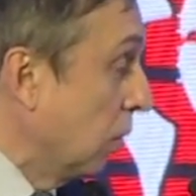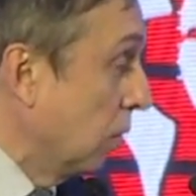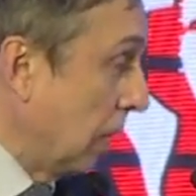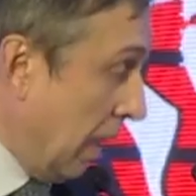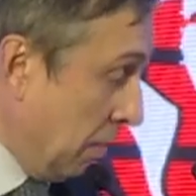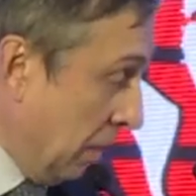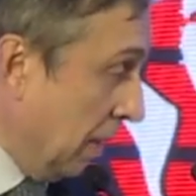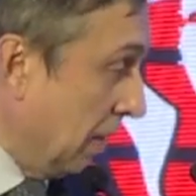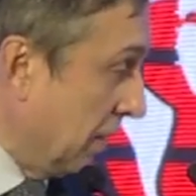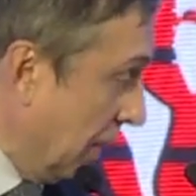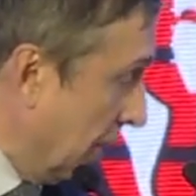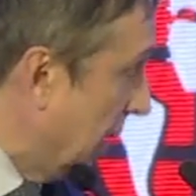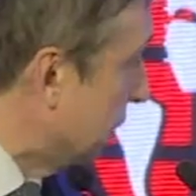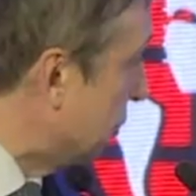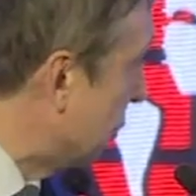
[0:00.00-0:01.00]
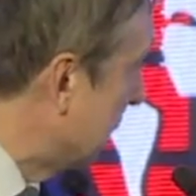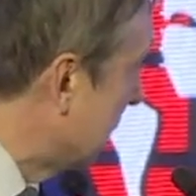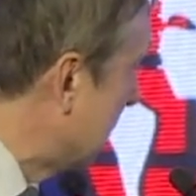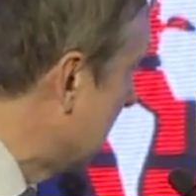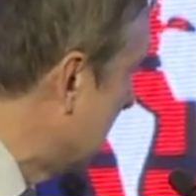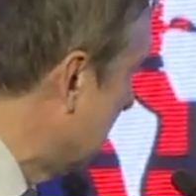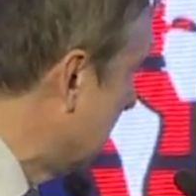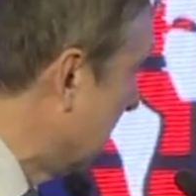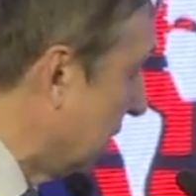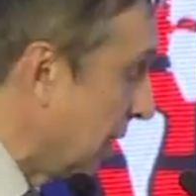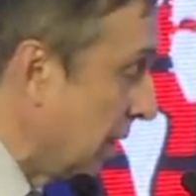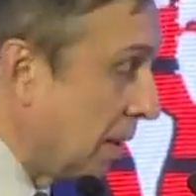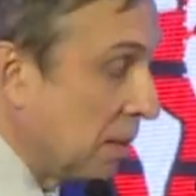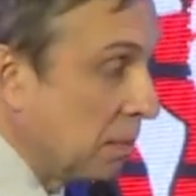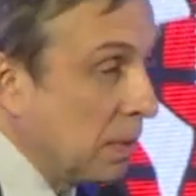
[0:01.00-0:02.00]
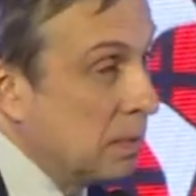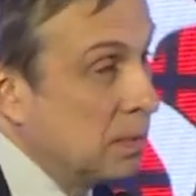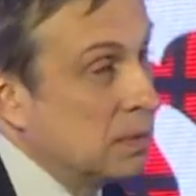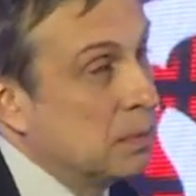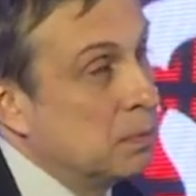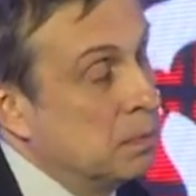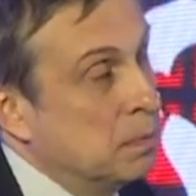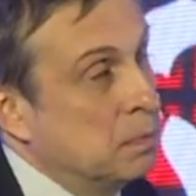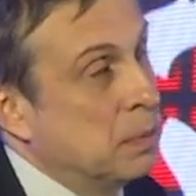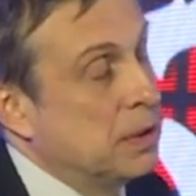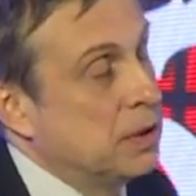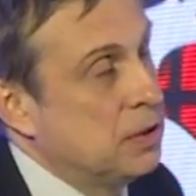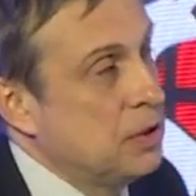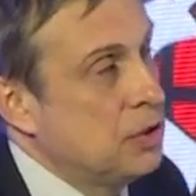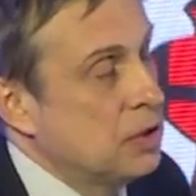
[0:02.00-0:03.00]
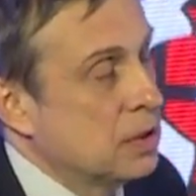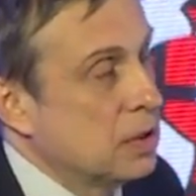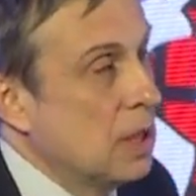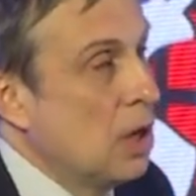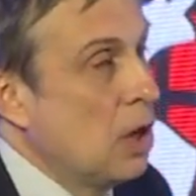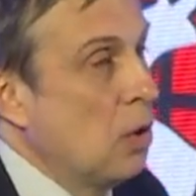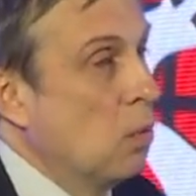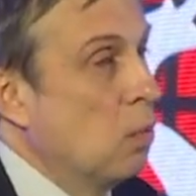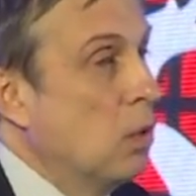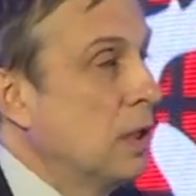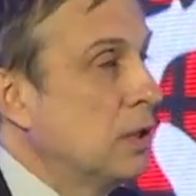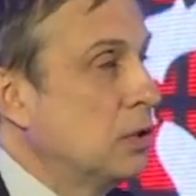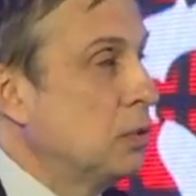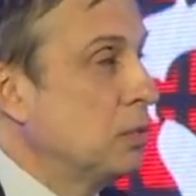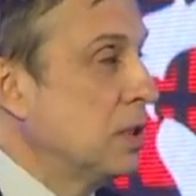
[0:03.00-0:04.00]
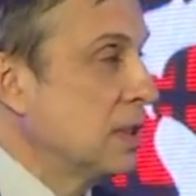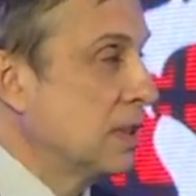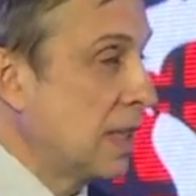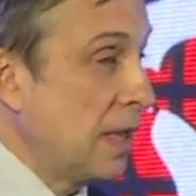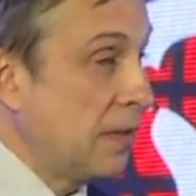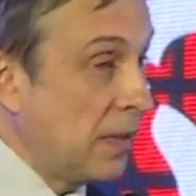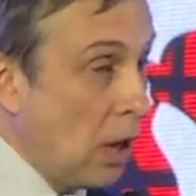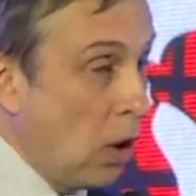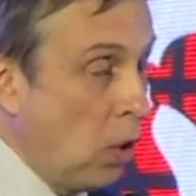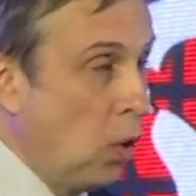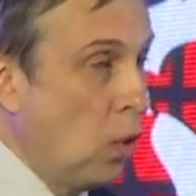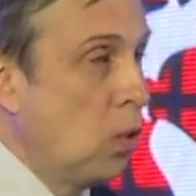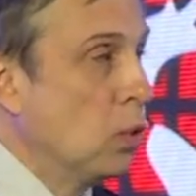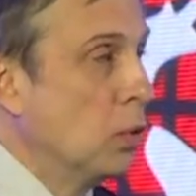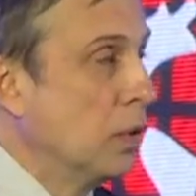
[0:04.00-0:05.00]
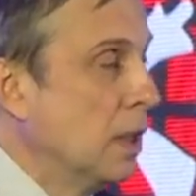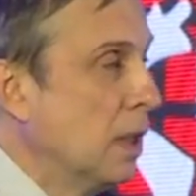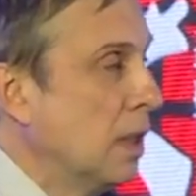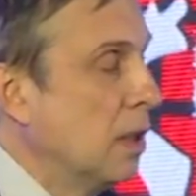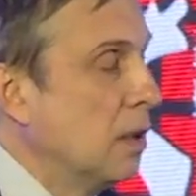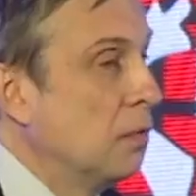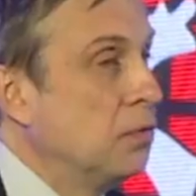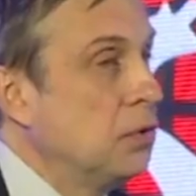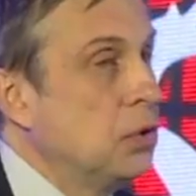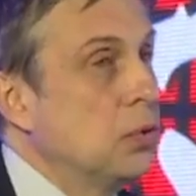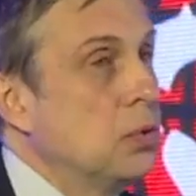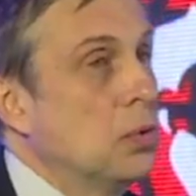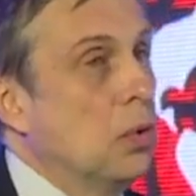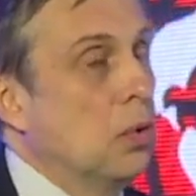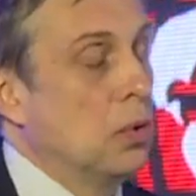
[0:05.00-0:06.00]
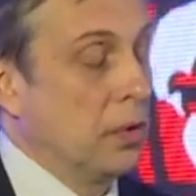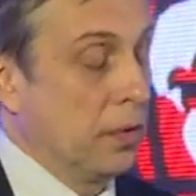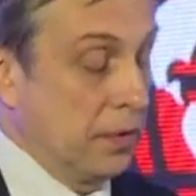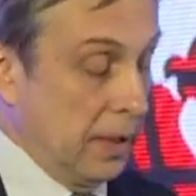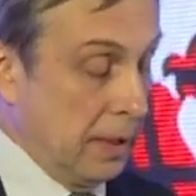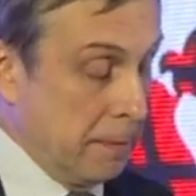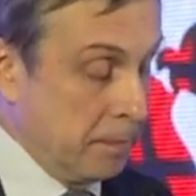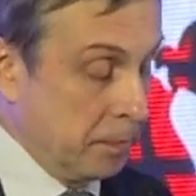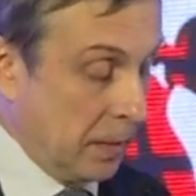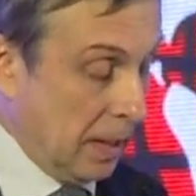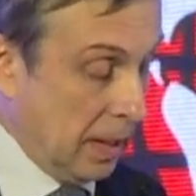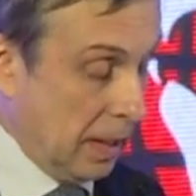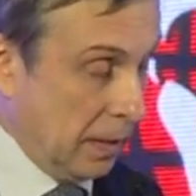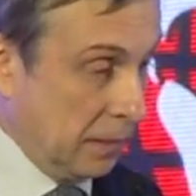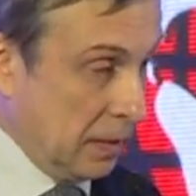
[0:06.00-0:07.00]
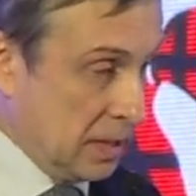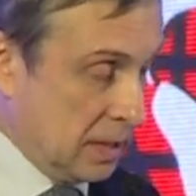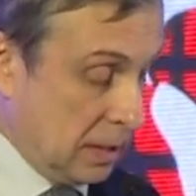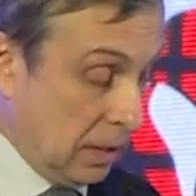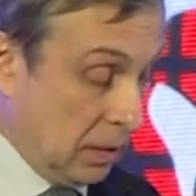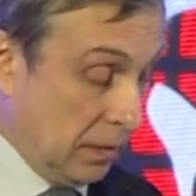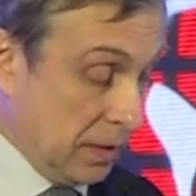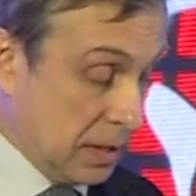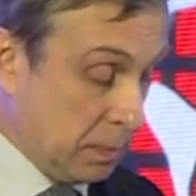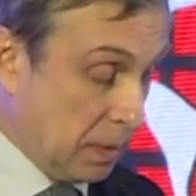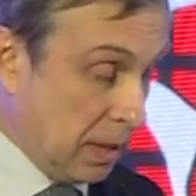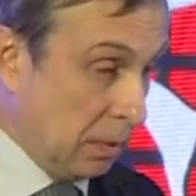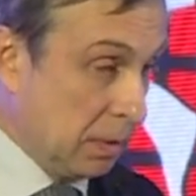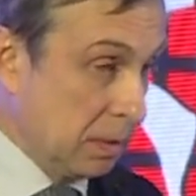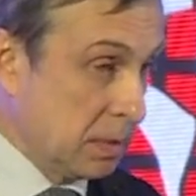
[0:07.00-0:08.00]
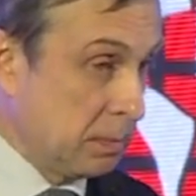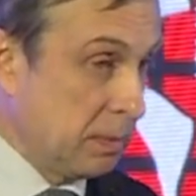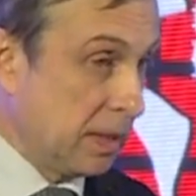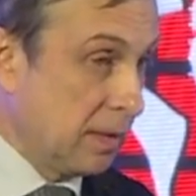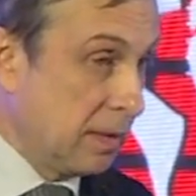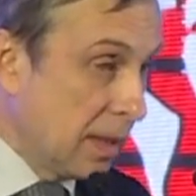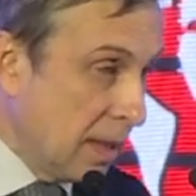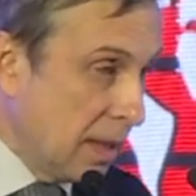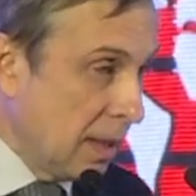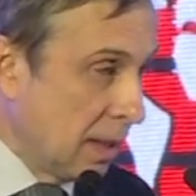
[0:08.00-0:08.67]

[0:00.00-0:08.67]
I mean the countries and politicians, want to design their own view on the this problems, but the